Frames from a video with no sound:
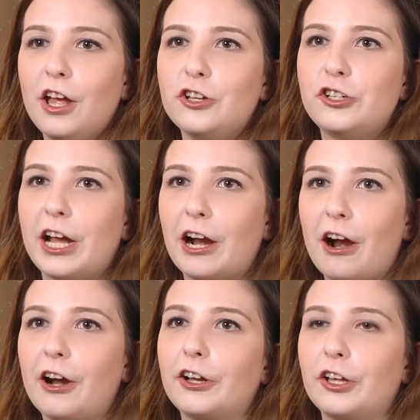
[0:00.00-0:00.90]
share
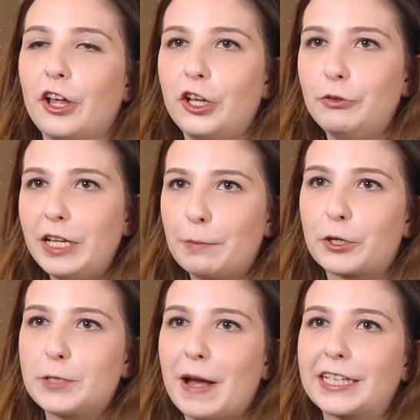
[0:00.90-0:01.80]
our unique
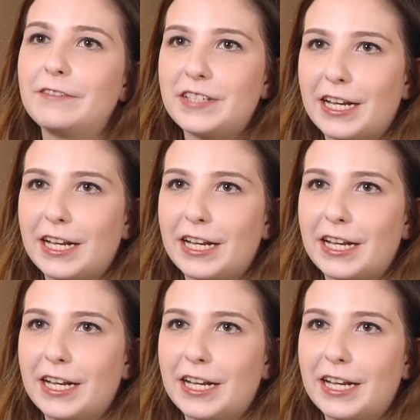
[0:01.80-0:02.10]
perspectives